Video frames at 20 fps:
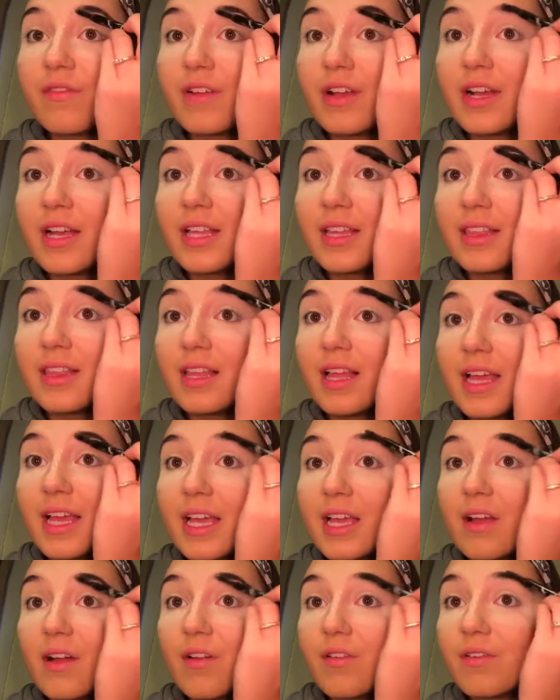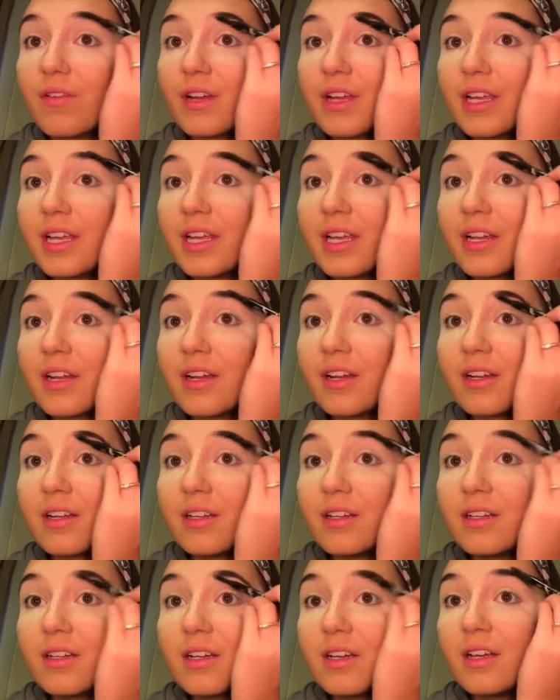very light over
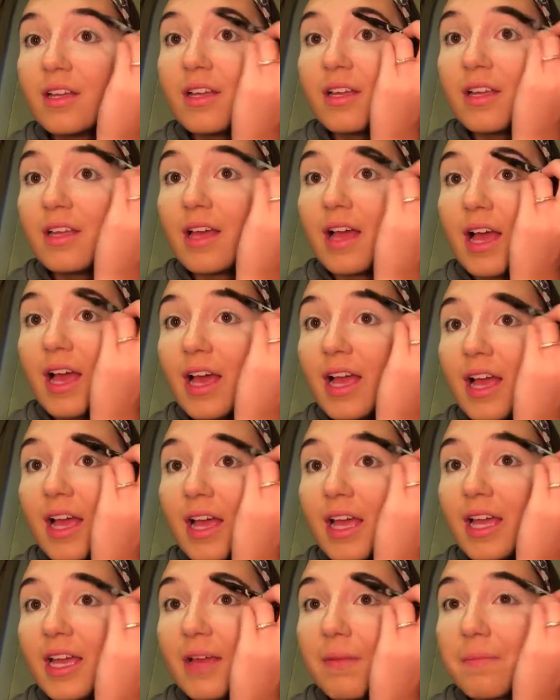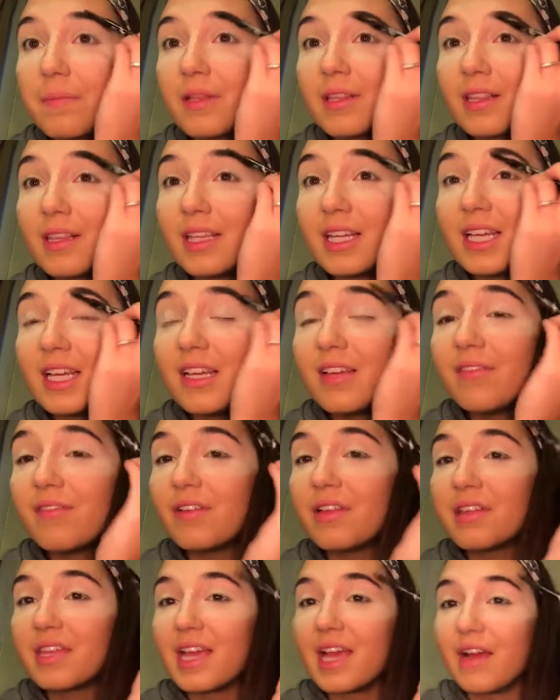here. I believe
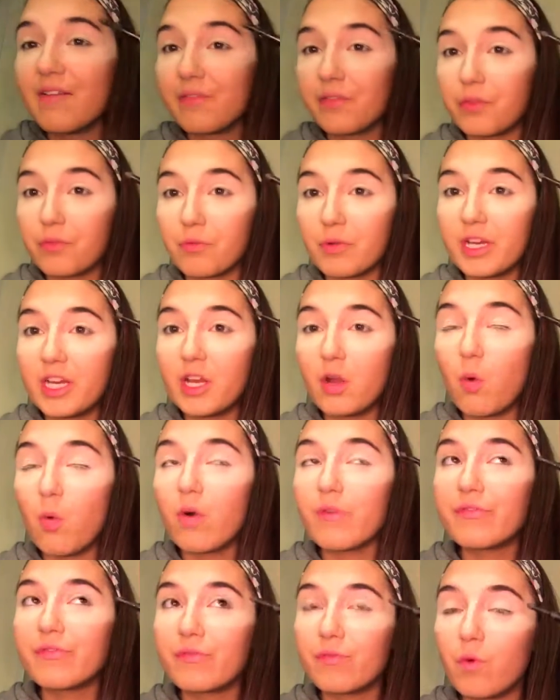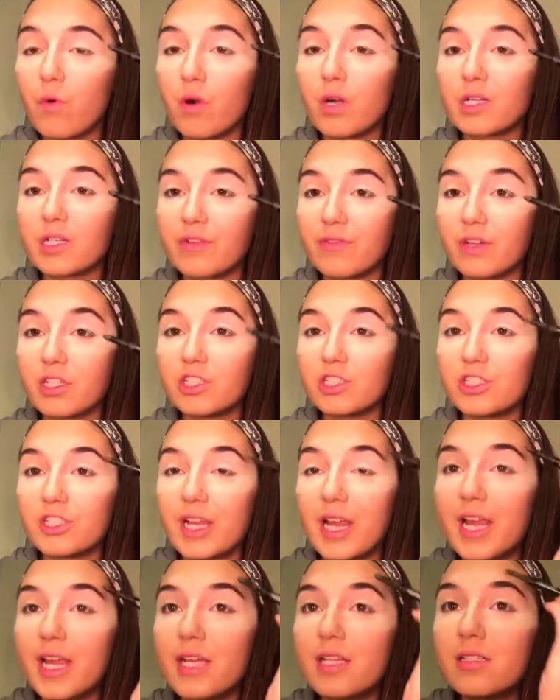they have 3 or 4 different
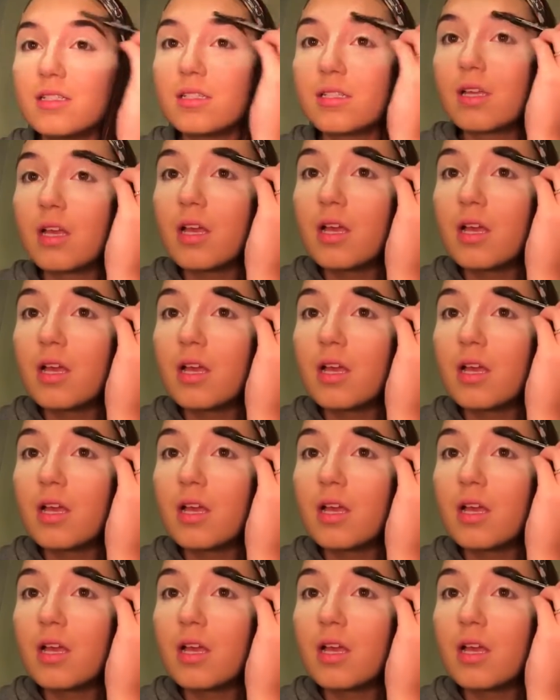shades.